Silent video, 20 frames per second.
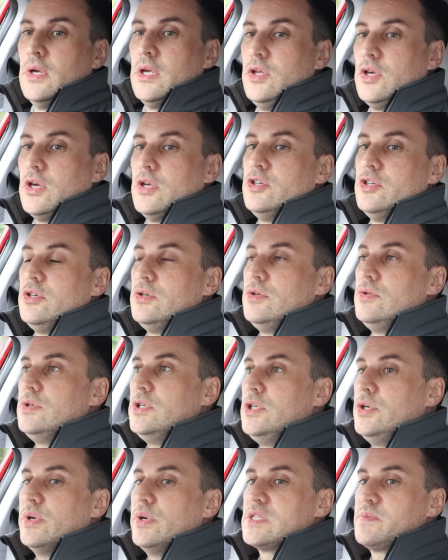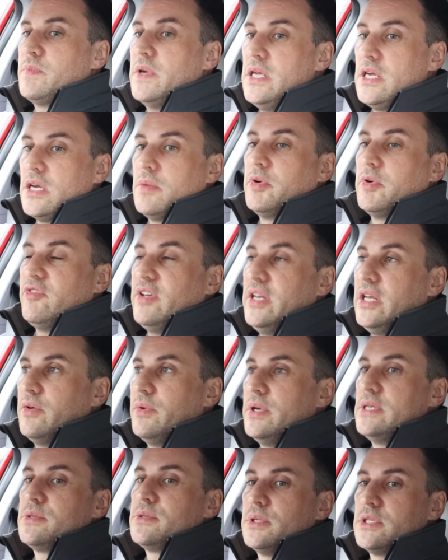You can do USB, you can put video
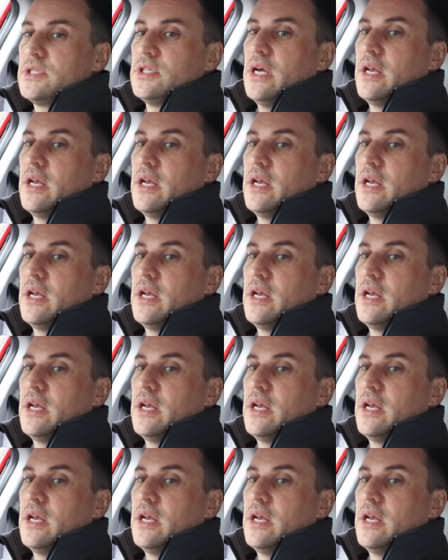into it.